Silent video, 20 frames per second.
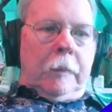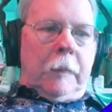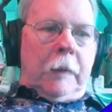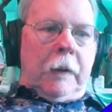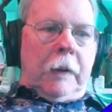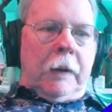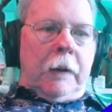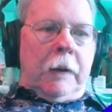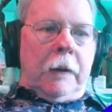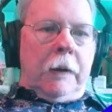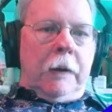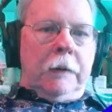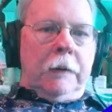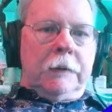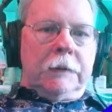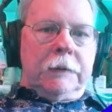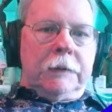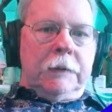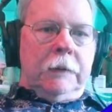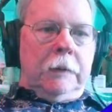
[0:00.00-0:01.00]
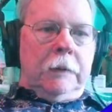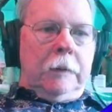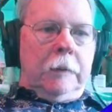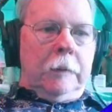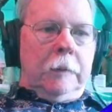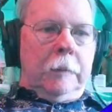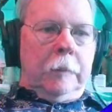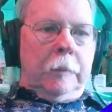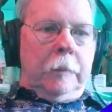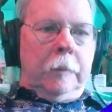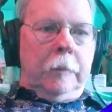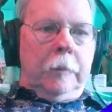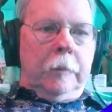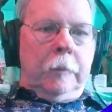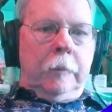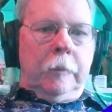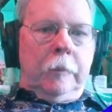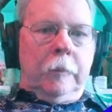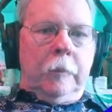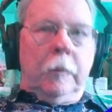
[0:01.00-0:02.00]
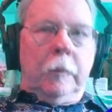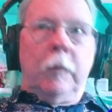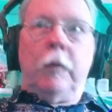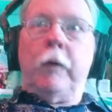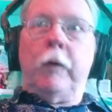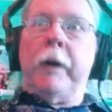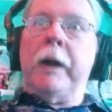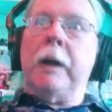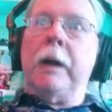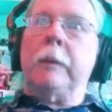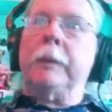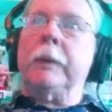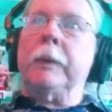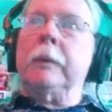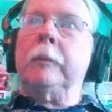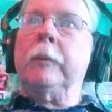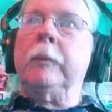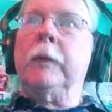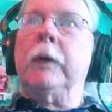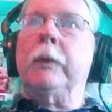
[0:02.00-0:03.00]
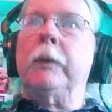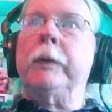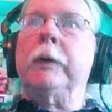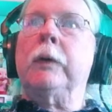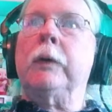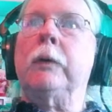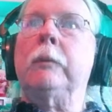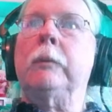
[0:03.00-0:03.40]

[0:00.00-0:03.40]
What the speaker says: Axe. Wrap. There we go.